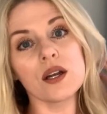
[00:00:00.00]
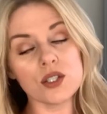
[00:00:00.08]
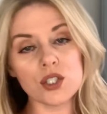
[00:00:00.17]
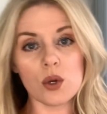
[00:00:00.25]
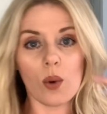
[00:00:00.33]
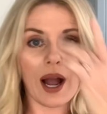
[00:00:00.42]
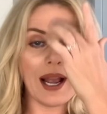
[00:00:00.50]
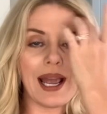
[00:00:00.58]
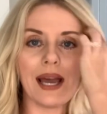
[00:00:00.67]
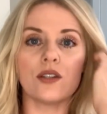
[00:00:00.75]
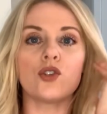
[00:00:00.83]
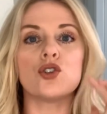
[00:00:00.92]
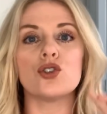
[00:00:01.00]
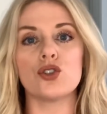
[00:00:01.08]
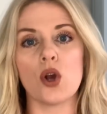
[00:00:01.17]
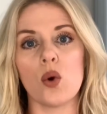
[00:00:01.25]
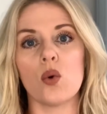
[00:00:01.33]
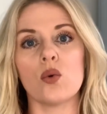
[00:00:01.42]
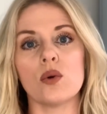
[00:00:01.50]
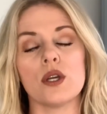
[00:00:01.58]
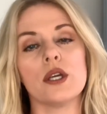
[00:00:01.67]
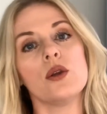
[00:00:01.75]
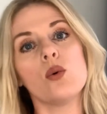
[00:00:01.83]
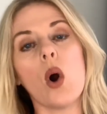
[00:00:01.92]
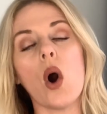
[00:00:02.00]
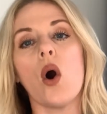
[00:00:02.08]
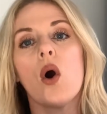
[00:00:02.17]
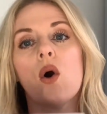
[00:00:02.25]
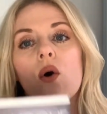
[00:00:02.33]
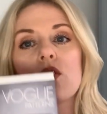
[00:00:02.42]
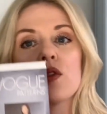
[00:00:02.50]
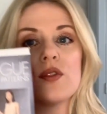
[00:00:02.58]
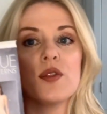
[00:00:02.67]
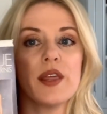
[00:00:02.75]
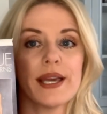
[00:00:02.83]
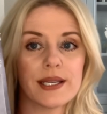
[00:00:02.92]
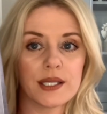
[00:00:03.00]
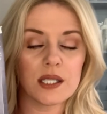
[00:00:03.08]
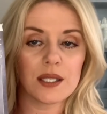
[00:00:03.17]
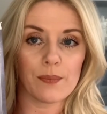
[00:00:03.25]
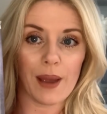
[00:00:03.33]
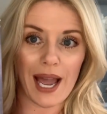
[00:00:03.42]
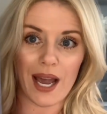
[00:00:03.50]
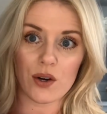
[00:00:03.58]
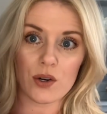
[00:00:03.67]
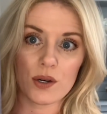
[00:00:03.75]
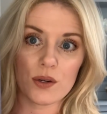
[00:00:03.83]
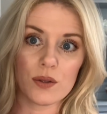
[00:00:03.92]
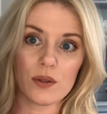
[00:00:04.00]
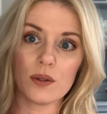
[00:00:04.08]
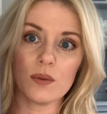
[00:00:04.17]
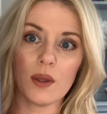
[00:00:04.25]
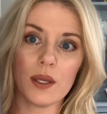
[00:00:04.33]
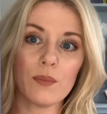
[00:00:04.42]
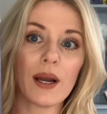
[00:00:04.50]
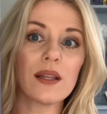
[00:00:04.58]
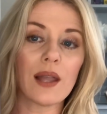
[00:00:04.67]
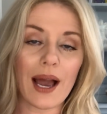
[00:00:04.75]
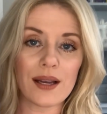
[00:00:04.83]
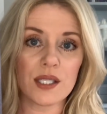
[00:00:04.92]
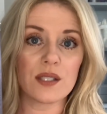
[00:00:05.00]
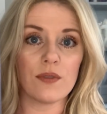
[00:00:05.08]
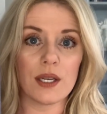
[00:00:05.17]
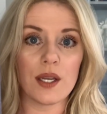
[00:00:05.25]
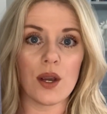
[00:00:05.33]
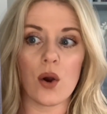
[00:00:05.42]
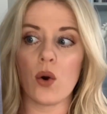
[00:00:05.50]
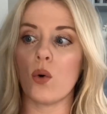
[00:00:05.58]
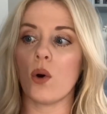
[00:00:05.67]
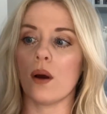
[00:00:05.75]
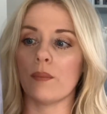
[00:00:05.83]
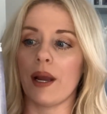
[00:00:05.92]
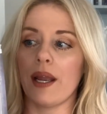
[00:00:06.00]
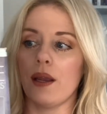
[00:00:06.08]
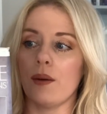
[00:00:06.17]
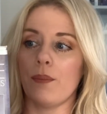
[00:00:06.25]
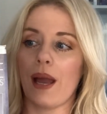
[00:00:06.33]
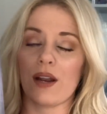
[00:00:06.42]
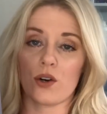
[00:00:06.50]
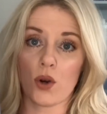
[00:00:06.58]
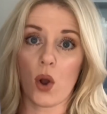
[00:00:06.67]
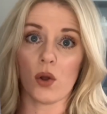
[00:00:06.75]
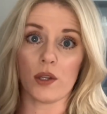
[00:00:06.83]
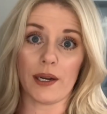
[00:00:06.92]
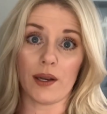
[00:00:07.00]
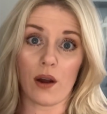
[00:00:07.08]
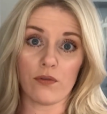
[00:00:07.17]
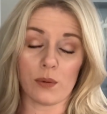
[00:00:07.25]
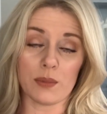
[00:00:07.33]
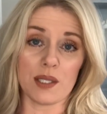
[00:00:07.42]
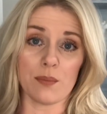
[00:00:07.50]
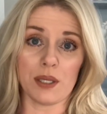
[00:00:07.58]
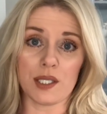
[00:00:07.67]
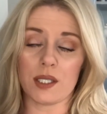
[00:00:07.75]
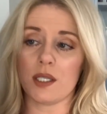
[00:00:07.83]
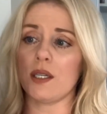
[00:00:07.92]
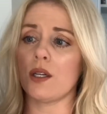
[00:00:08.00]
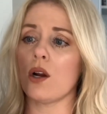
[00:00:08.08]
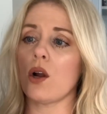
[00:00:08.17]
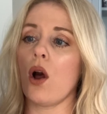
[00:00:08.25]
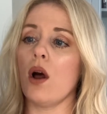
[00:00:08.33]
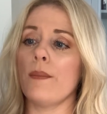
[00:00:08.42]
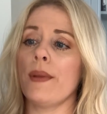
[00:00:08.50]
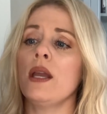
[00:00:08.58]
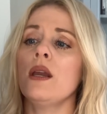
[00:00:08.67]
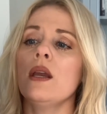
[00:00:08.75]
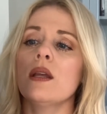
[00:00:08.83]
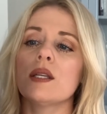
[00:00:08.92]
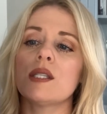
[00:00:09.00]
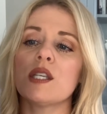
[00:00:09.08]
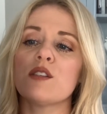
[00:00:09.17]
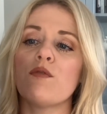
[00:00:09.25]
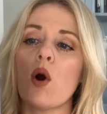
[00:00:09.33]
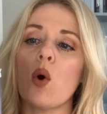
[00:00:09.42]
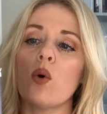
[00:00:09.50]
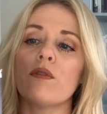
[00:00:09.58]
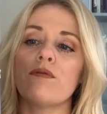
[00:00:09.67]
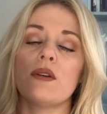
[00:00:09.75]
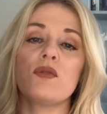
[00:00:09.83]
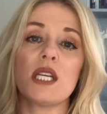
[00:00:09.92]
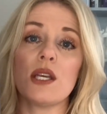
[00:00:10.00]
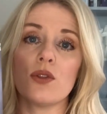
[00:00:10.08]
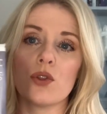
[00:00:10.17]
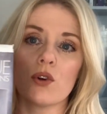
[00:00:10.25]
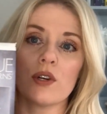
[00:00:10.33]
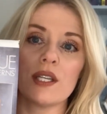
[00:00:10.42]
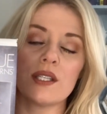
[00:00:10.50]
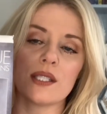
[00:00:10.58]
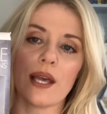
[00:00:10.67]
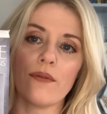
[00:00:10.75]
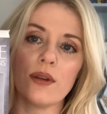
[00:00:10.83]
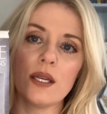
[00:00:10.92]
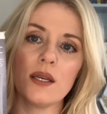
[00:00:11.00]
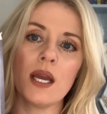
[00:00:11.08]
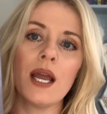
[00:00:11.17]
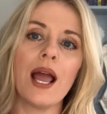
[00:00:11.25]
So I had shown you all this pattern in my last video on my pattern haul that I got from simplicity.com. This is Vogue 1537.